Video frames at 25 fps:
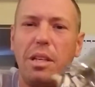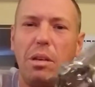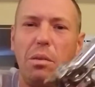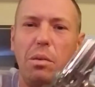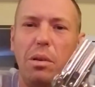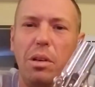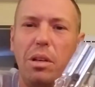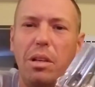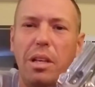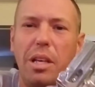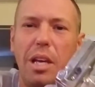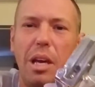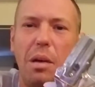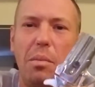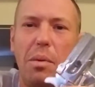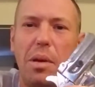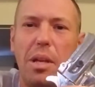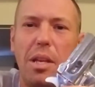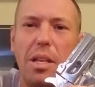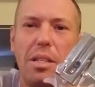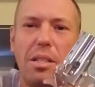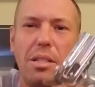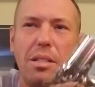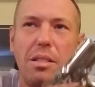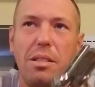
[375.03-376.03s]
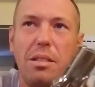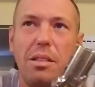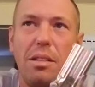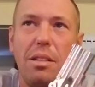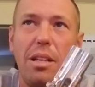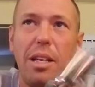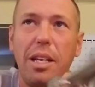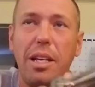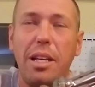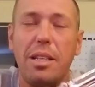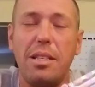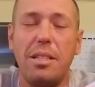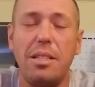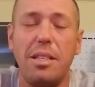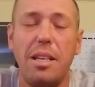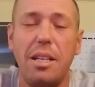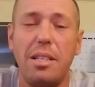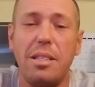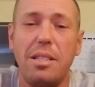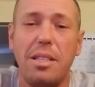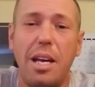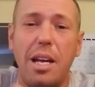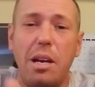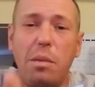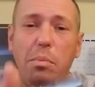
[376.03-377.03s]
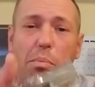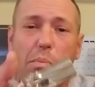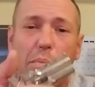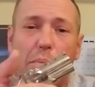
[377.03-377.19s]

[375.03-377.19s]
really. I mean, it's, like I said, it's not a